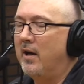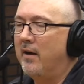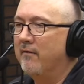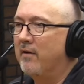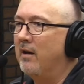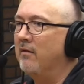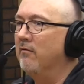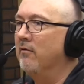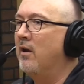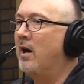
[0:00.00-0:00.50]
I've
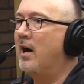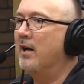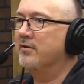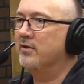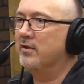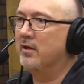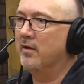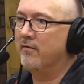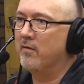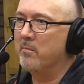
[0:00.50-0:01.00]
got
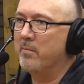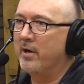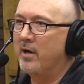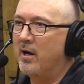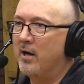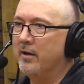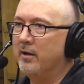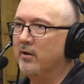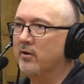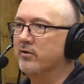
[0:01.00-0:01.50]
lots of different
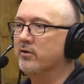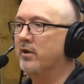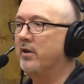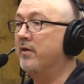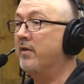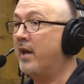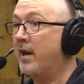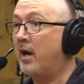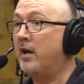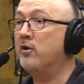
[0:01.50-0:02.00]
binoculars
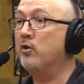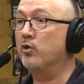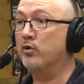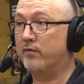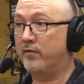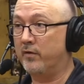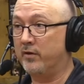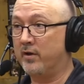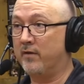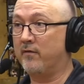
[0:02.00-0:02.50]
that I use
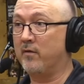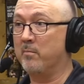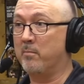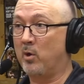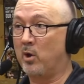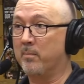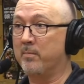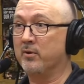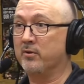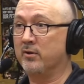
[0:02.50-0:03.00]
for different
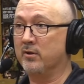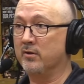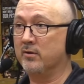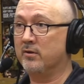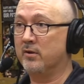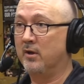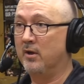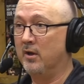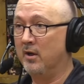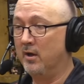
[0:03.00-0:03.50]

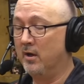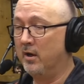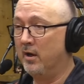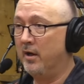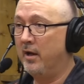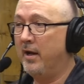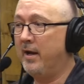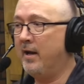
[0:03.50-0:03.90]
purposes. Mm-hmm.